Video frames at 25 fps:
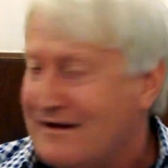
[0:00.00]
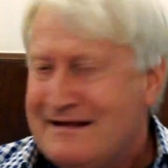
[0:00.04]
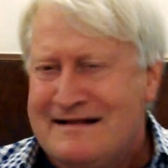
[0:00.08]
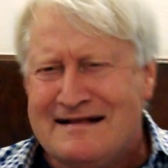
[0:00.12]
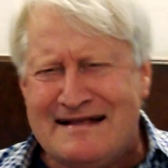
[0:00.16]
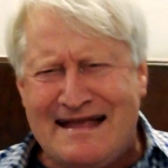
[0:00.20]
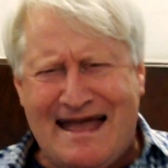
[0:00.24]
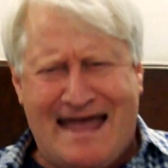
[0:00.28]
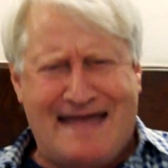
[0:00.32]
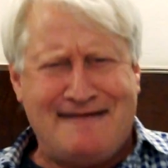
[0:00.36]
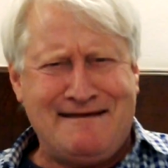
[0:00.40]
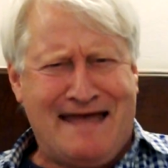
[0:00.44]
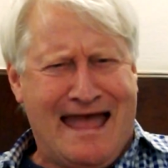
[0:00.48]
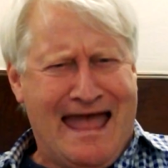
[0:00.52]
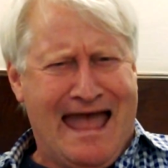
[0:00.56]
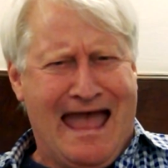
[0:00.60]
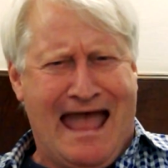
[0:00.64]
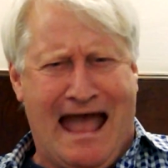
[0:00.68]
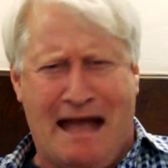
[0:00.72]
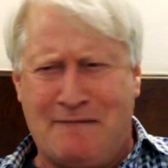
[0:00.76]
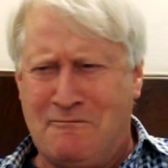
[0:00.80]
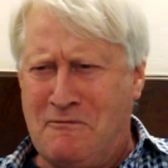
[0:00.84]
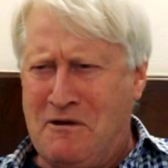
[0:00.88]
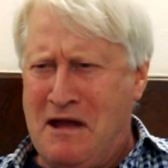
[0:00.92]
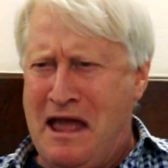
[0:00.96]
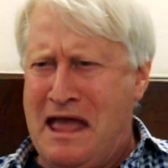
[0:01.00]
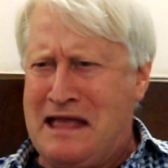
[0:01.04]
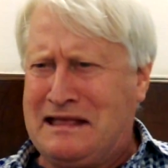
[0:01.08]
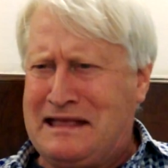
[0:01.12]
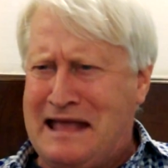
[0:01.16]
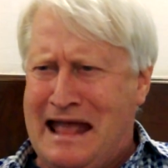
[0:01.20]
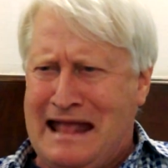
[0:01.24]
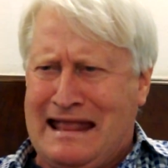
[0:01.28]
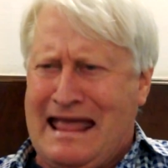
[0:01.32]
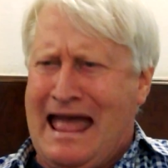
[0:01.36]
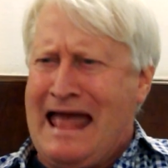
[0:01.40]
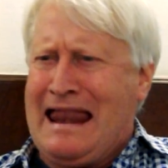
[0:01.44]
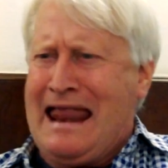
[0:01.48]
or, hey, I'm
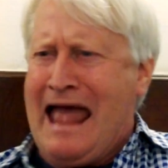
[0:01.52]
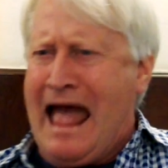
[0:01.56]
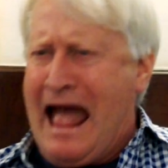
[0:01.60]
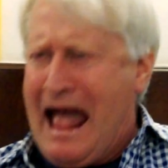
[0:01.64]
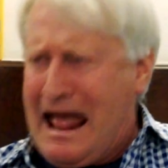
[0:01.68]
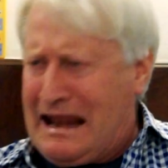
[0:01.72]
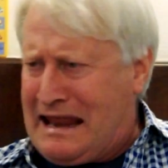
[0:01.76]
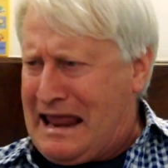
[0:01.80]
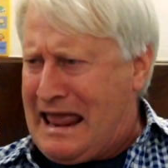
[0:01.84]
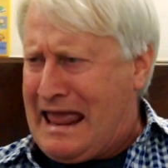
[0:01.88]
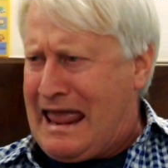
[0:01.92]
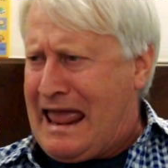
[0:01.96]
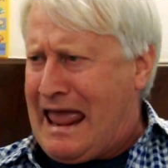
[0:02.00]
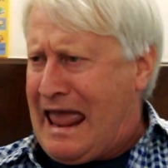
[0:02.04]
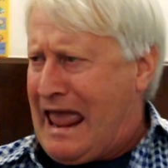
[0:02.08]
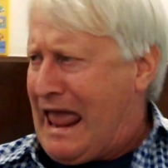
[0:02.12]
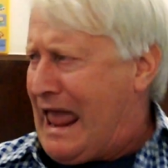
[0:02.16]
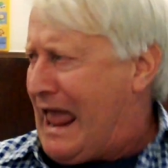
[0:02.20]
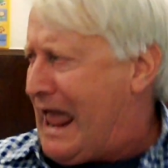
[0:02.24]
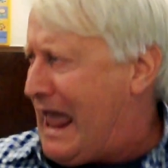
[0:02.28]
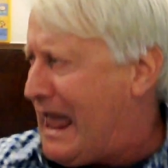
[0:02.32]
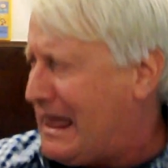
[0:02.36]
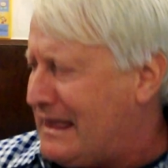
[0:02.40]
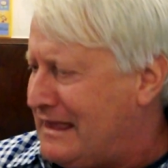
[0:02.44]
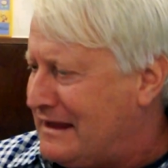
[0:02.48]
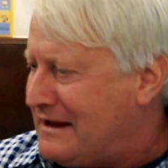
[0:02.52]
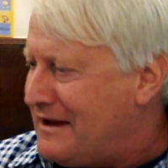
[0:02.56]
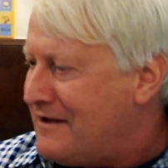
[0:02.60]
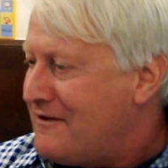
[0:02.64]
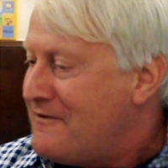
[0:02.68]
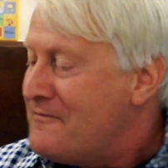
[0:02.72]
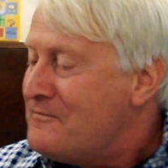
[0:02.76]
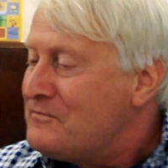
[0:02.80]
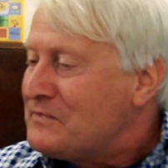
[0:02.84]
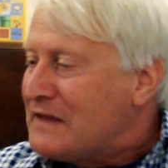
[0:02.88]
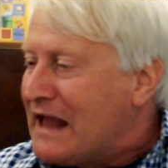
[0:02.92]
working, get out of here, you know?